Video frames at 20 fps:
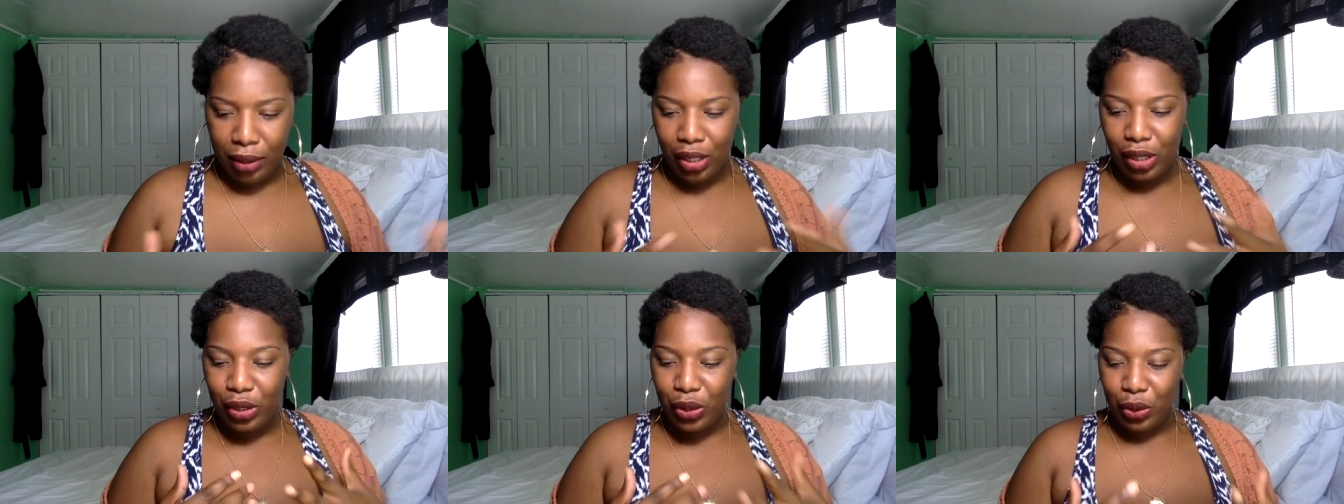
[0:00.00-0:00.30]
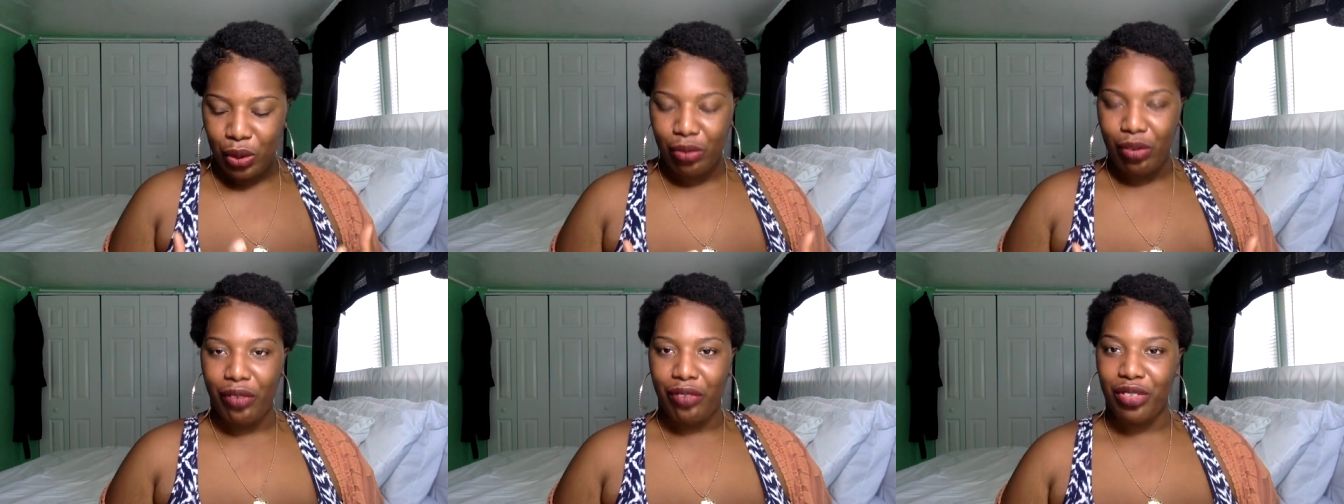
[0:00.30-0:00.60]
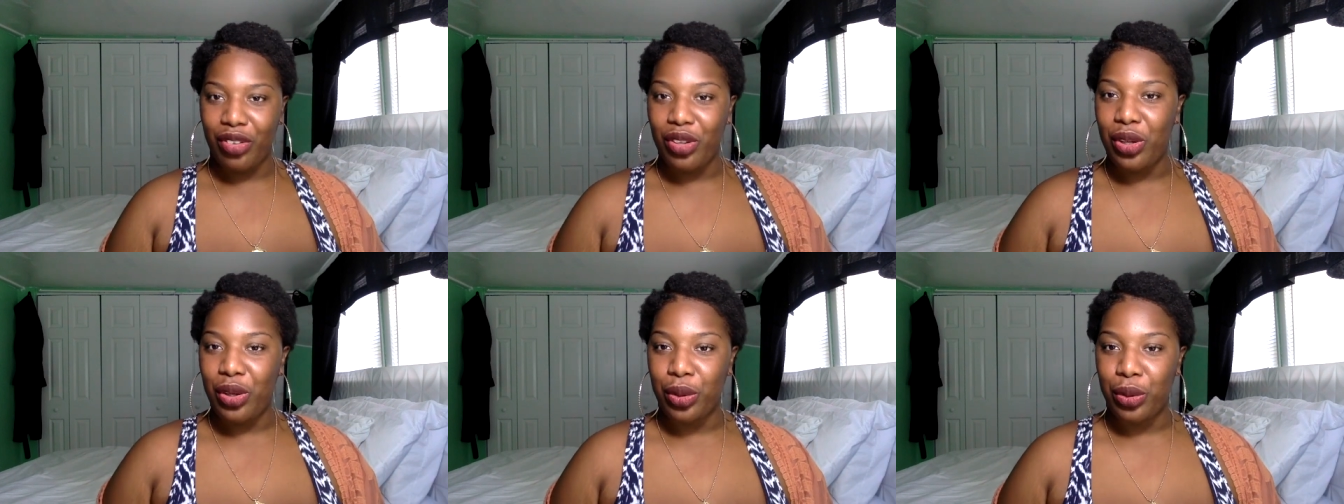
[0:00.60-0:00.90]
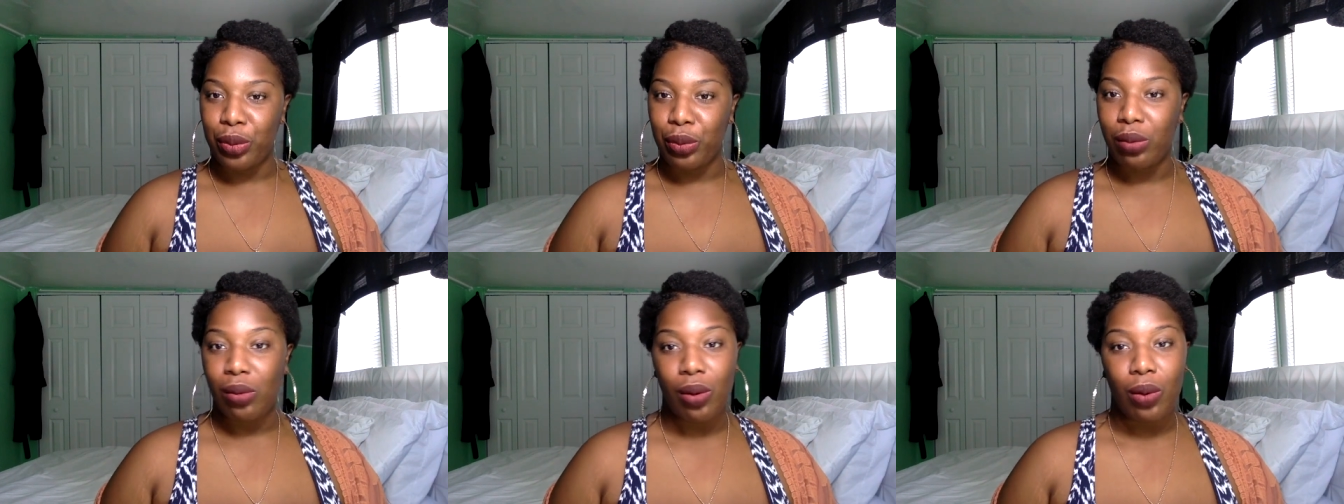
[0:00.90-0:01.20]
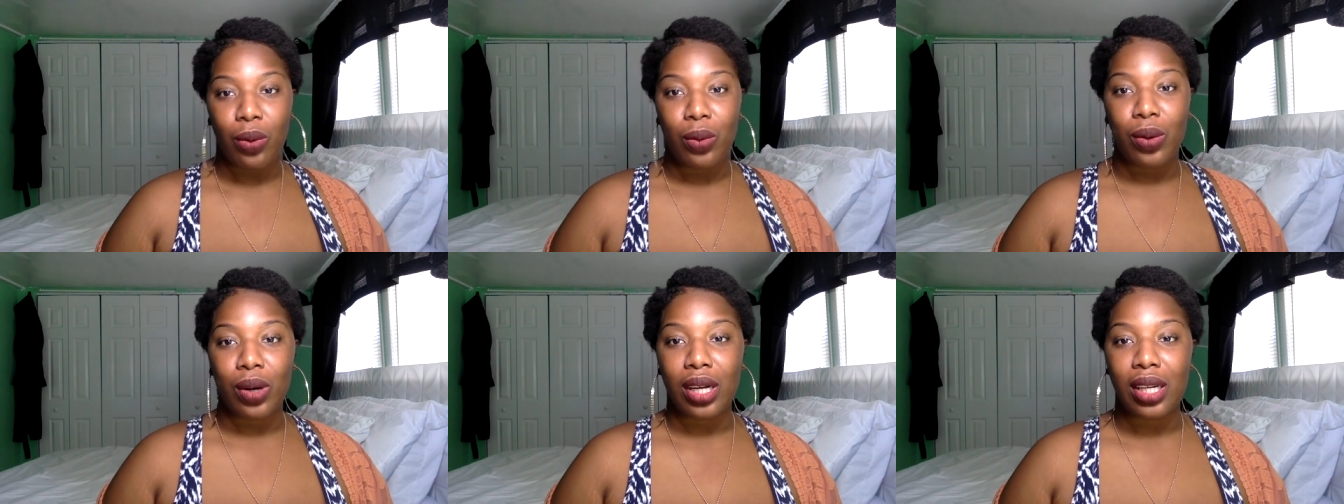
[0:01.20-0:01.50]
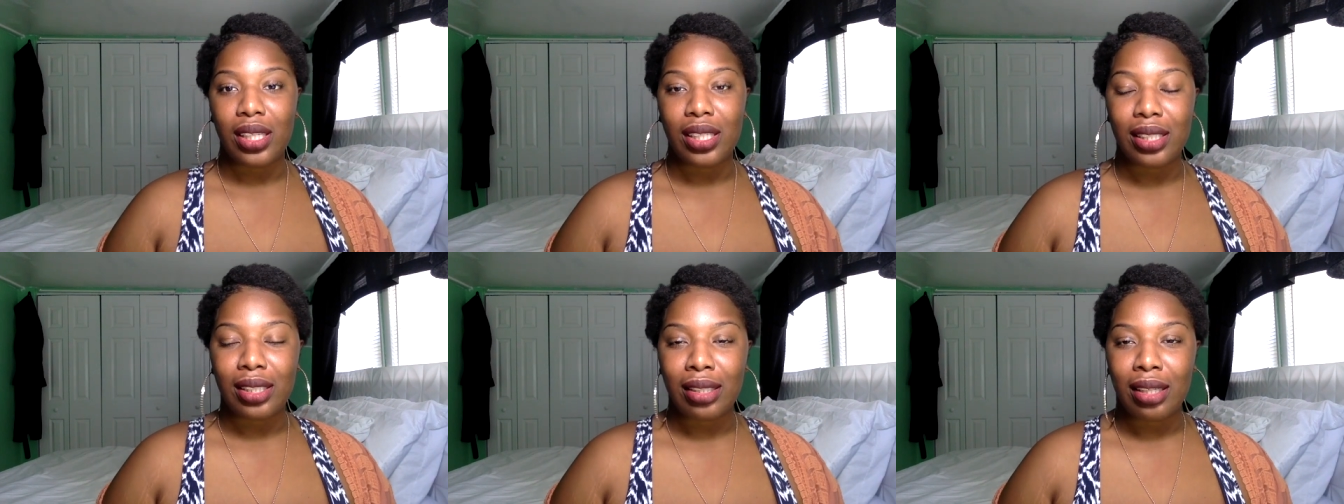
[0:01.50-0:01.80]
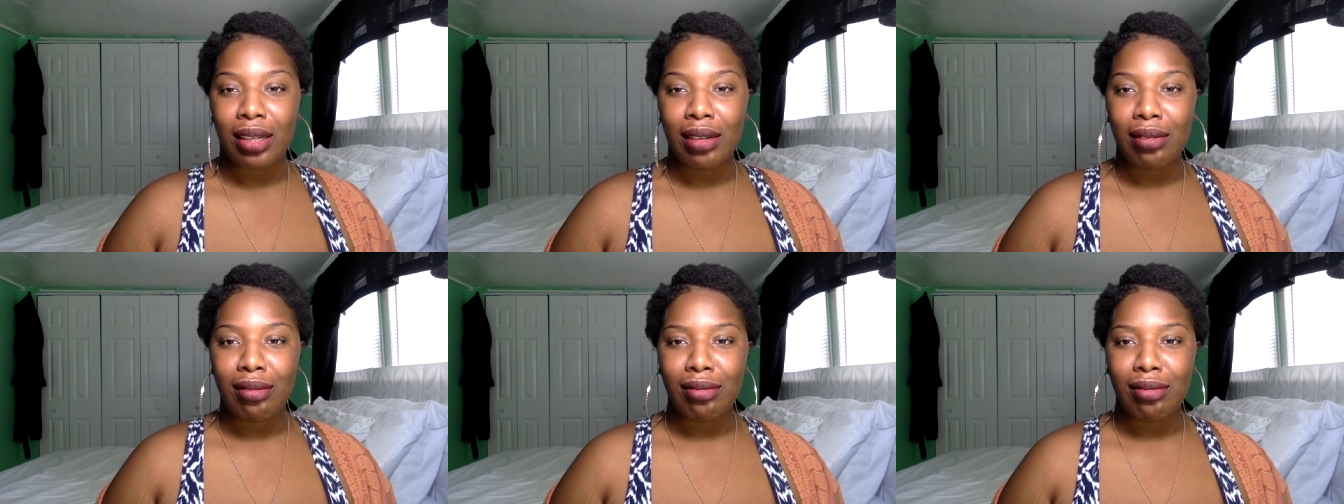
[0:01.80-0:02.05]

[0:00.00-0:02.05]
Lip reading: gonna do a review on